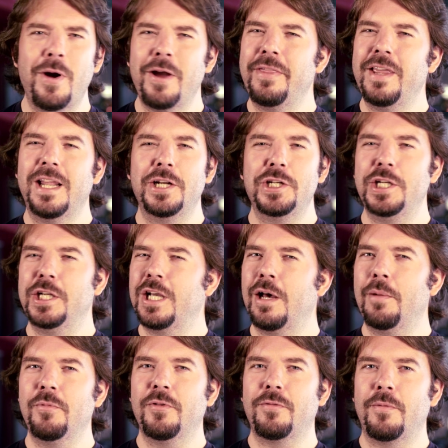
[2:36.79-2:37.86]
Where the energy
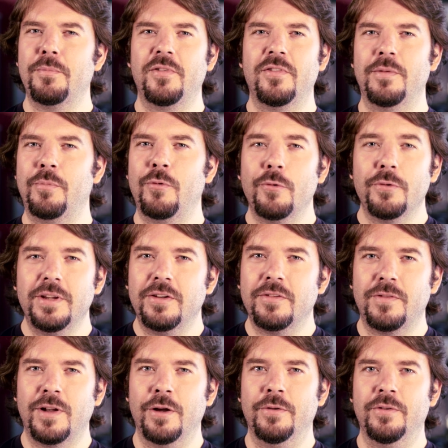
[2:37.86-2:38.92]
comes from to support these
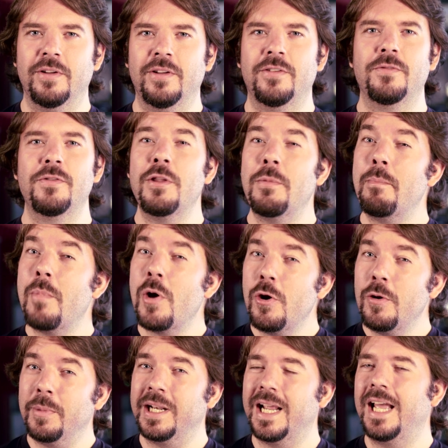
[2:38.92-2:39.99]
flows is, for the
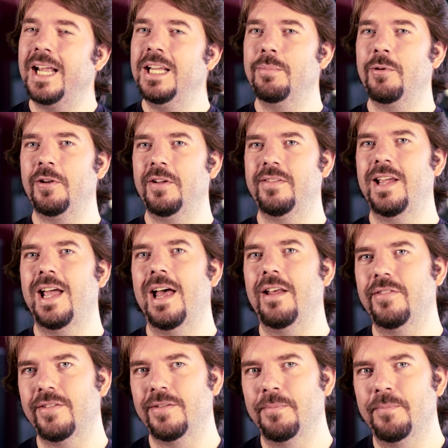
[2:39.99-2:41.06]
moment, anybody's
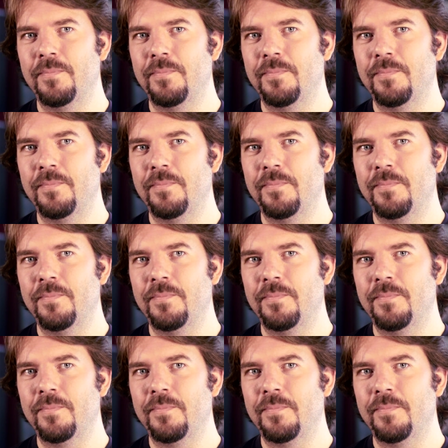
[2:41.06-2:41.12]
guess.